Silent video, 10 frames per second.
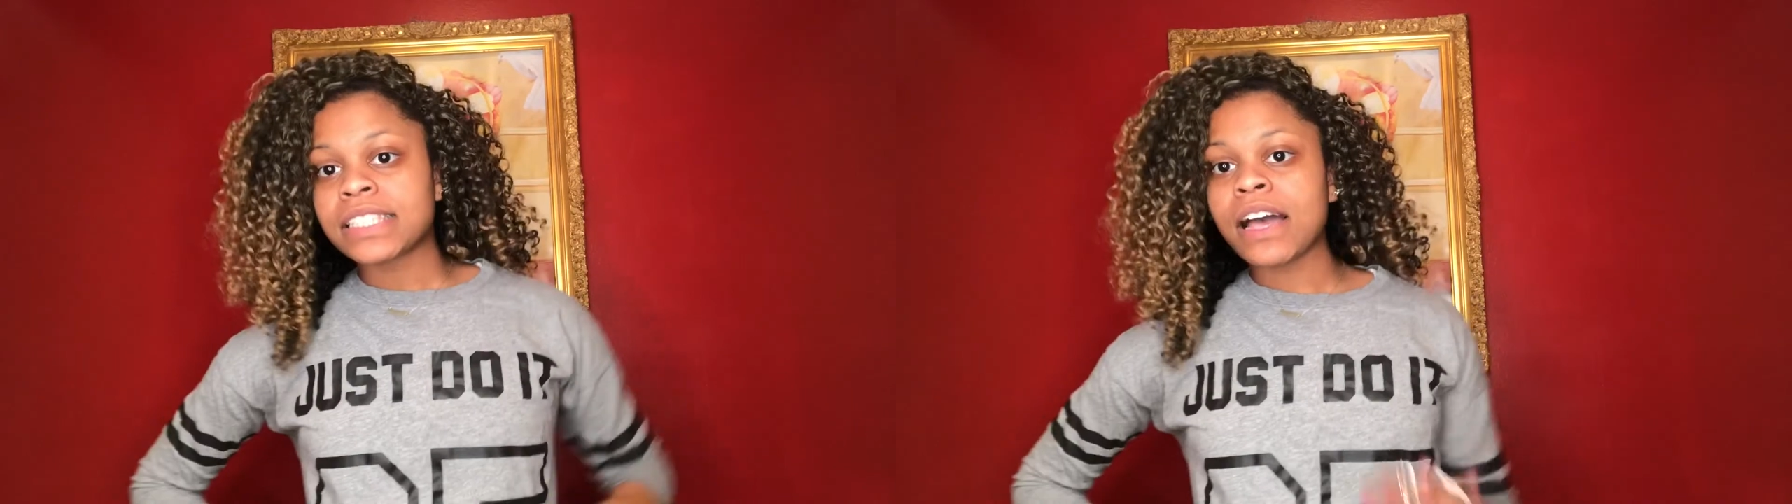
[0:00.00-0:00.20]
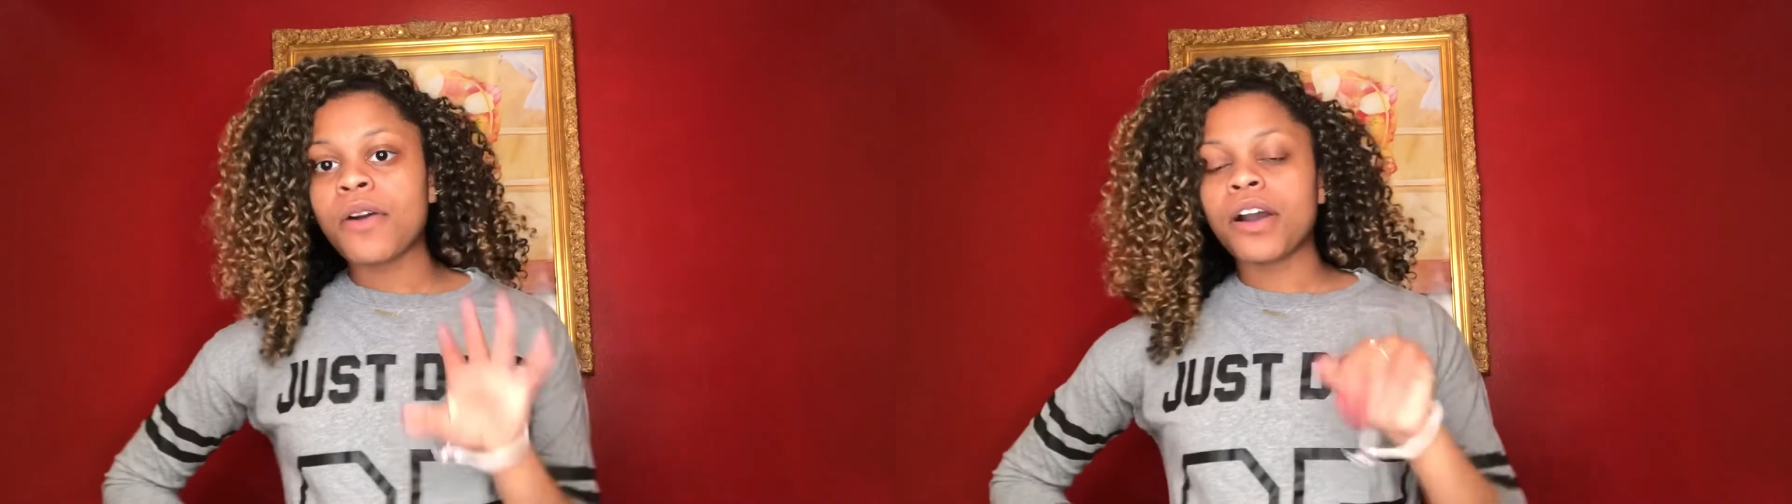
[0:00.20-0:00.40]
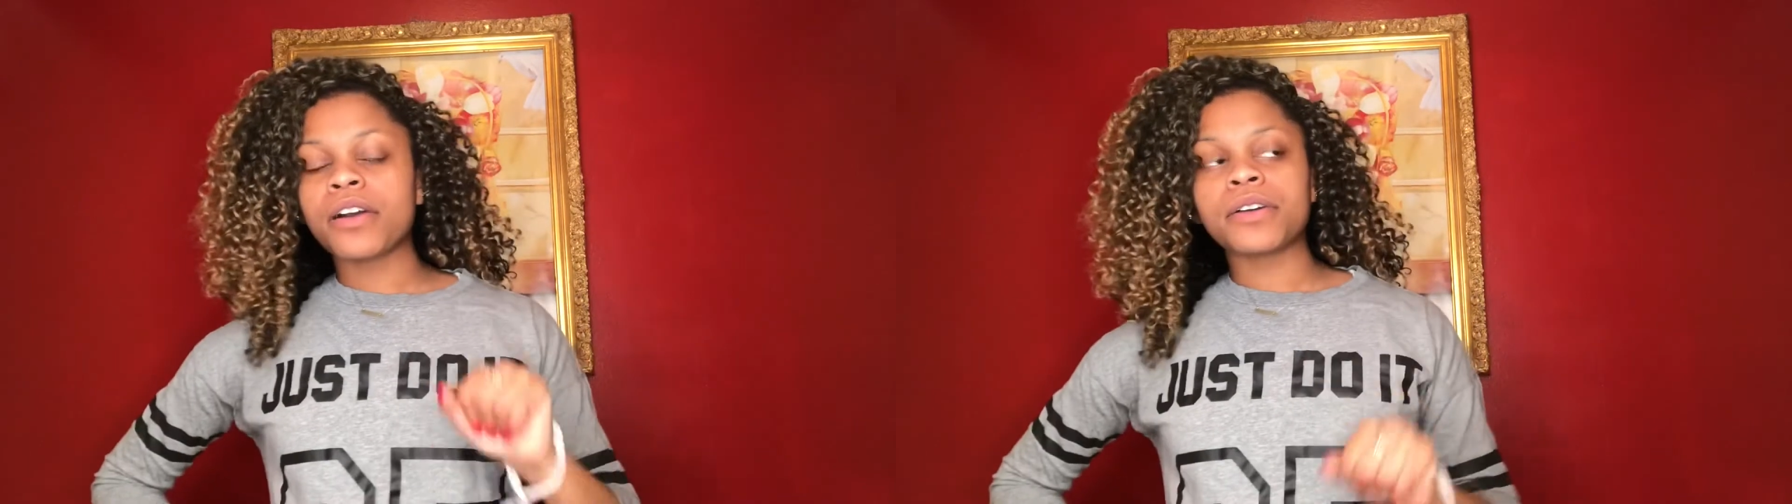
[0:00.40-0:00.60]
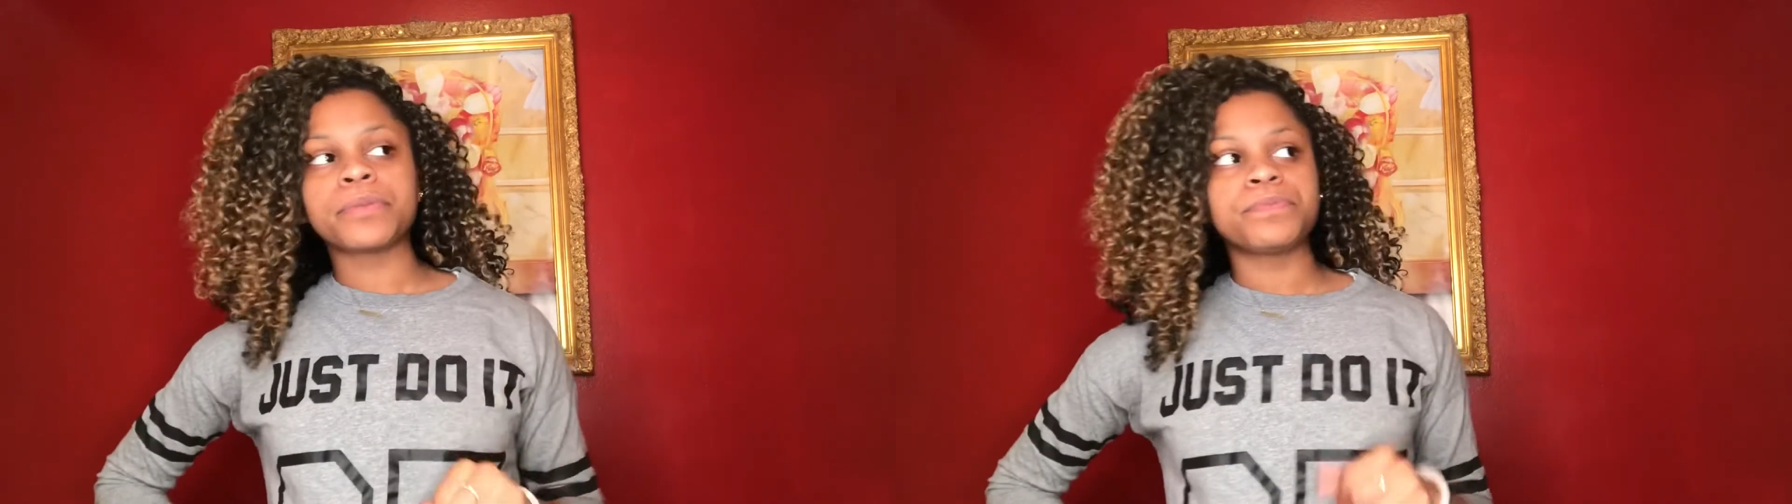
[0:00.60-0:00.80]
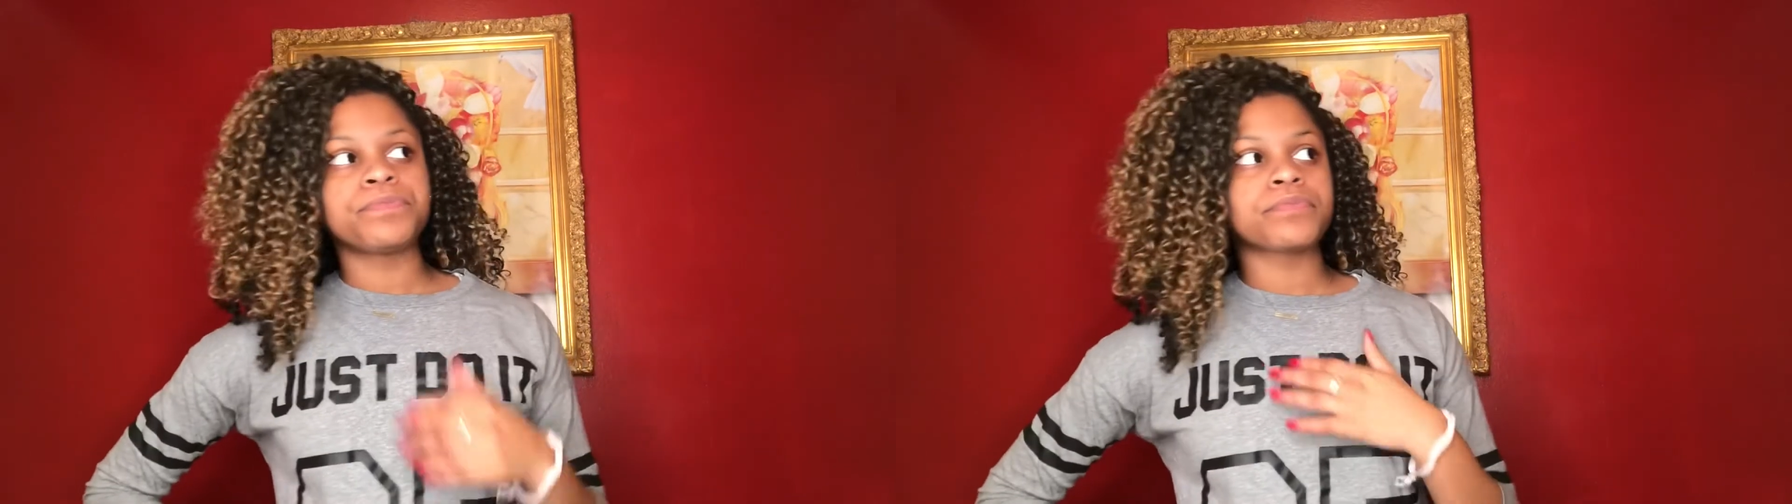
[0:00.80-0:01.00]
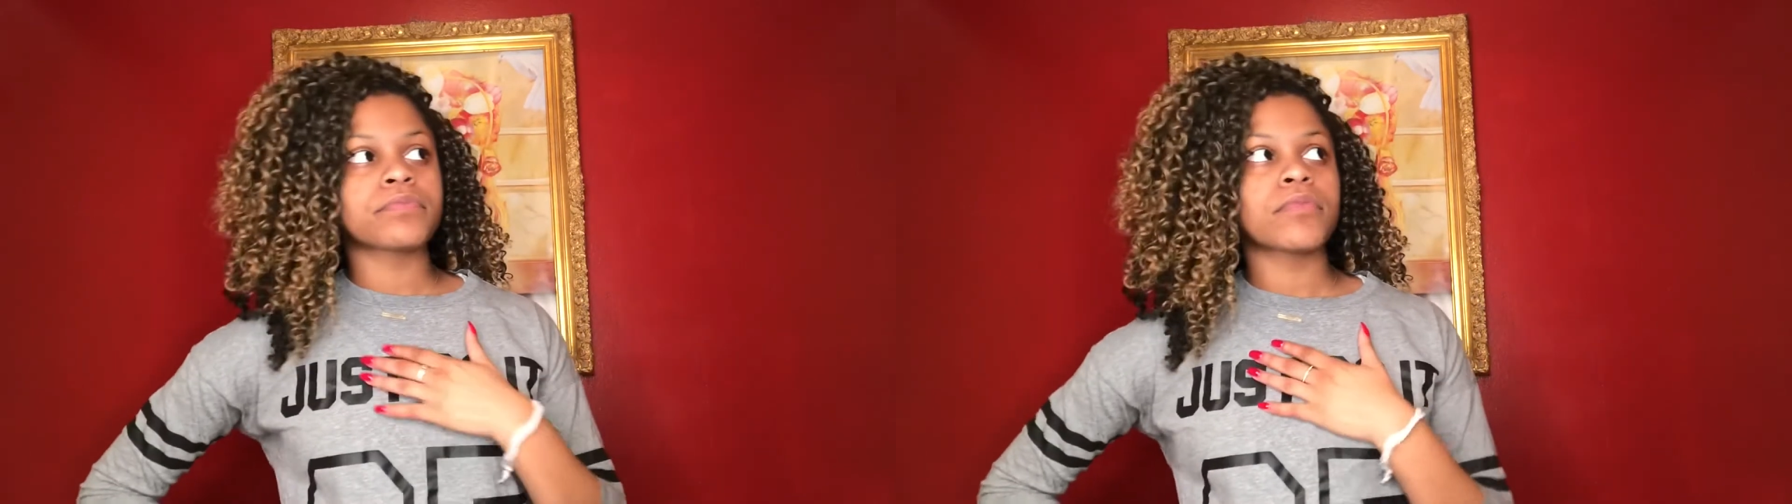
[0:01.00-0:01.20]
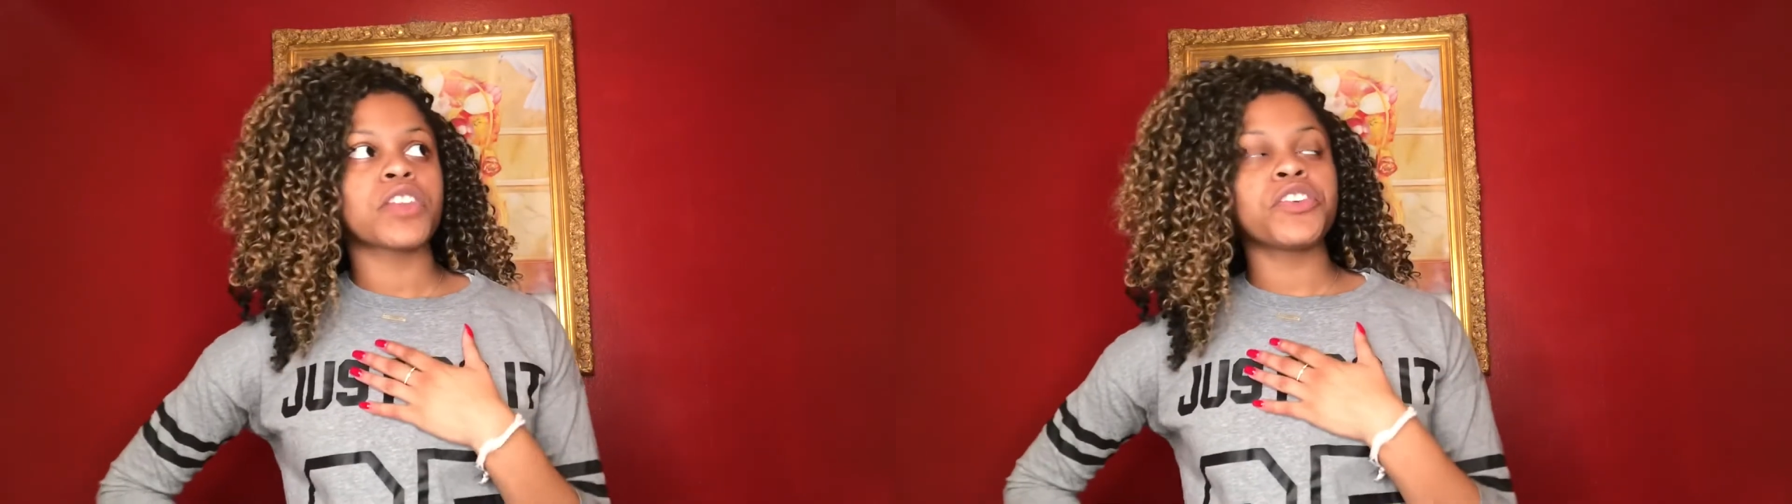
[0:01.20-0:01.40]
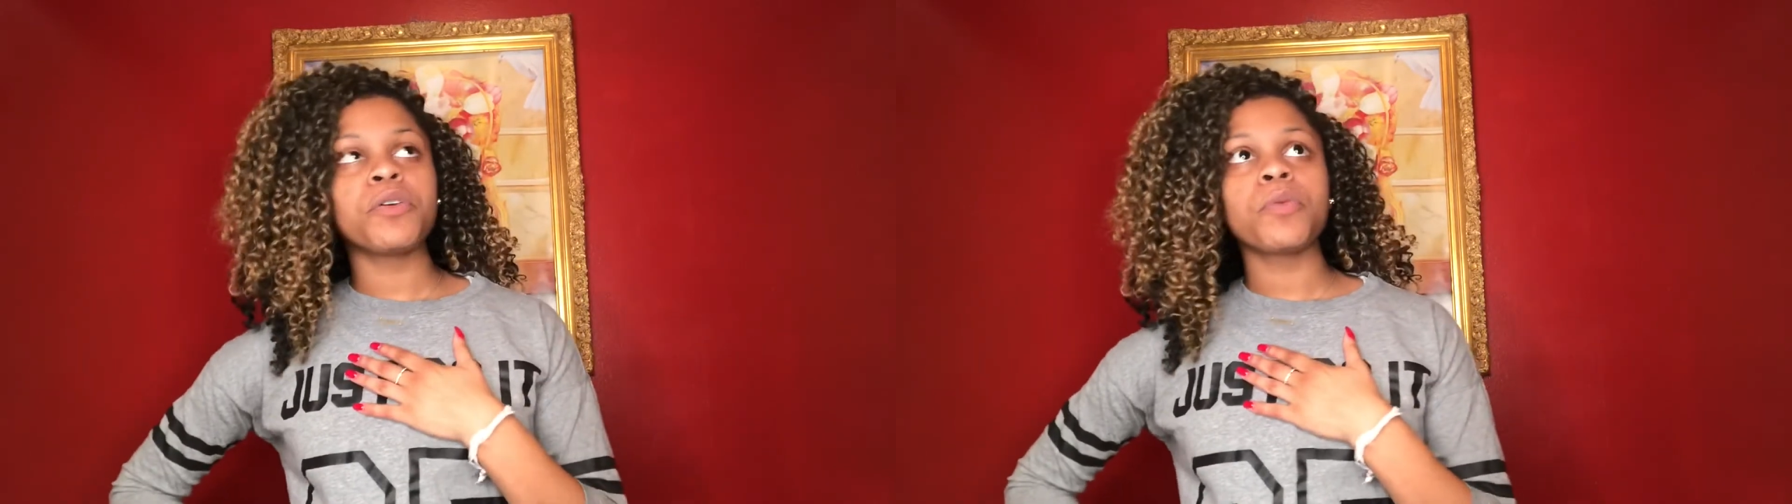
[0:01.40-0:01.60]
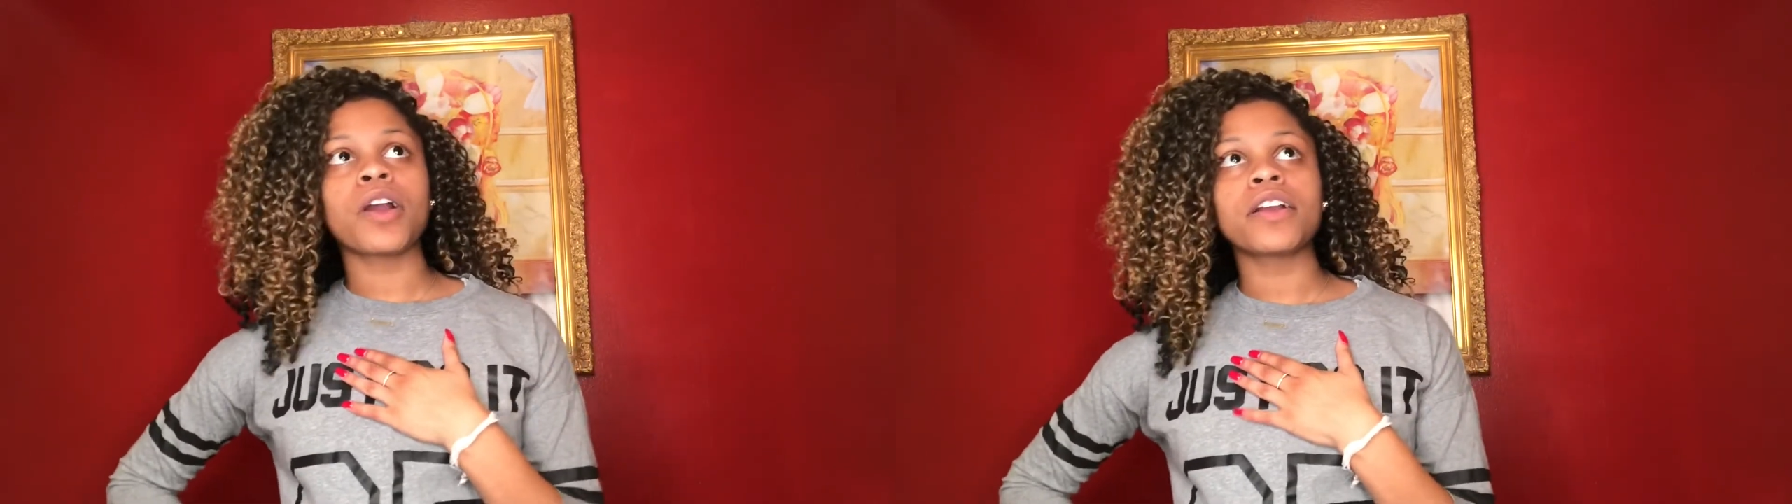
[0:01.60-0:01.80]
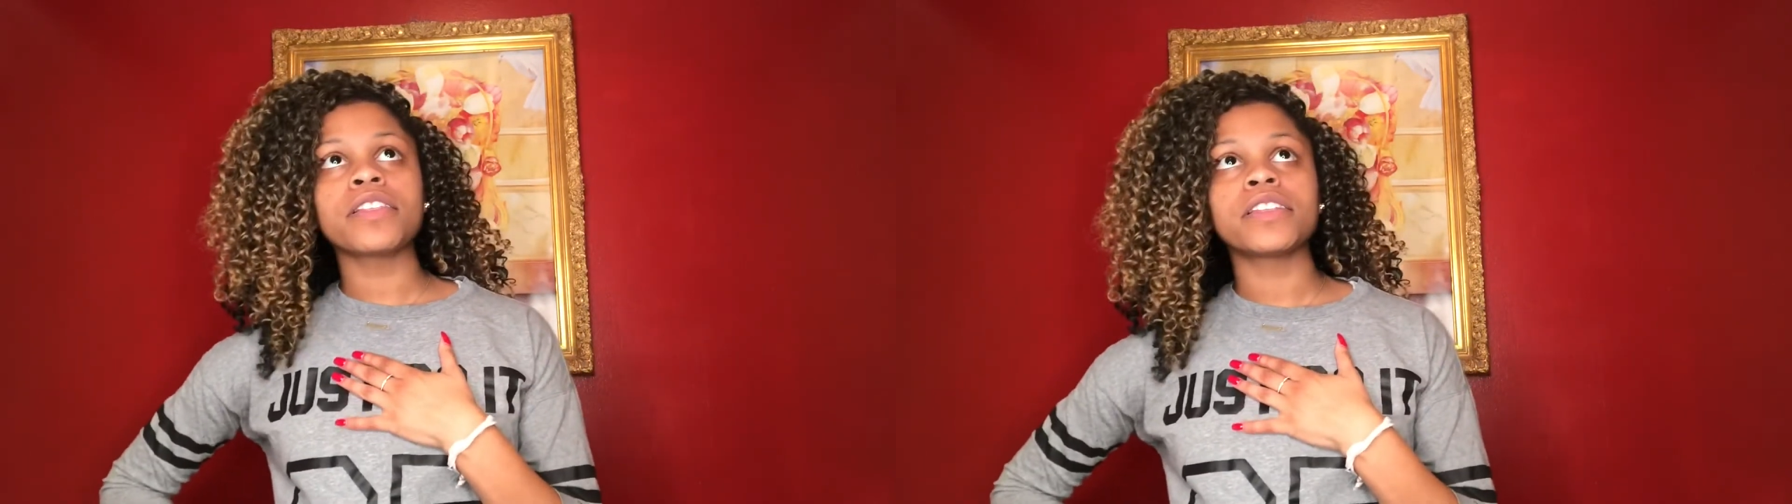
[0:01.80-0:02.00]
So, your
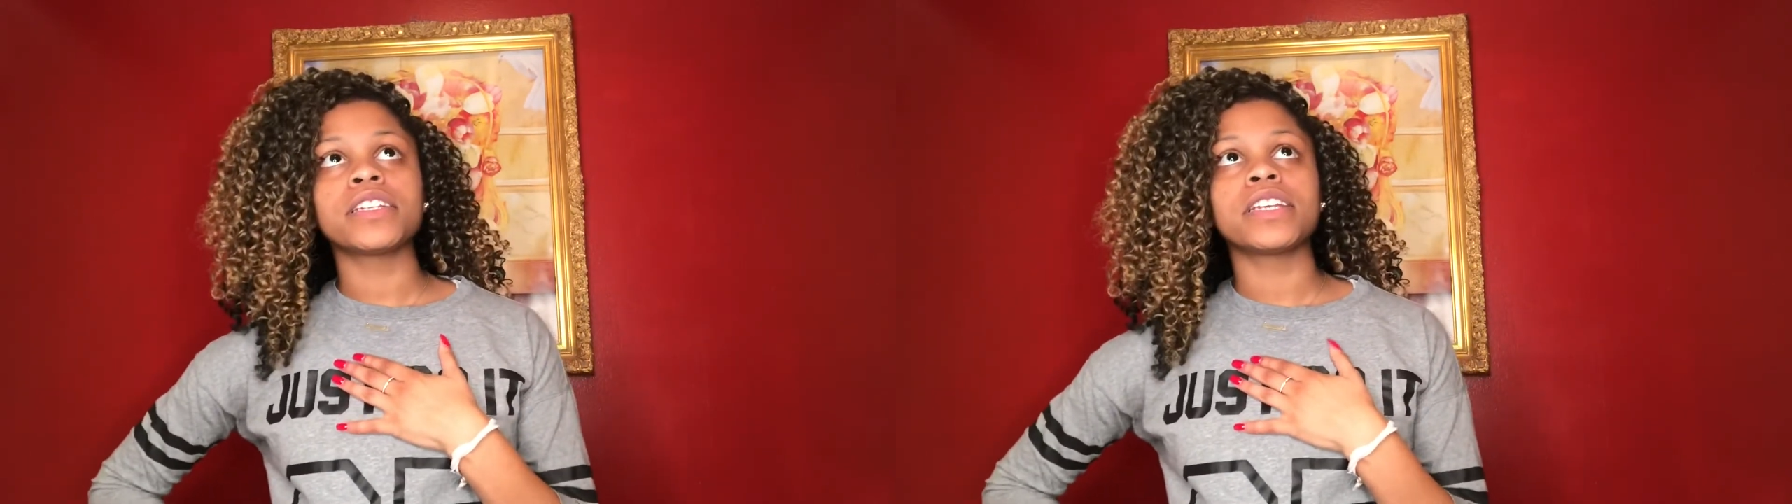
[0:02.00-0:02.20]
worth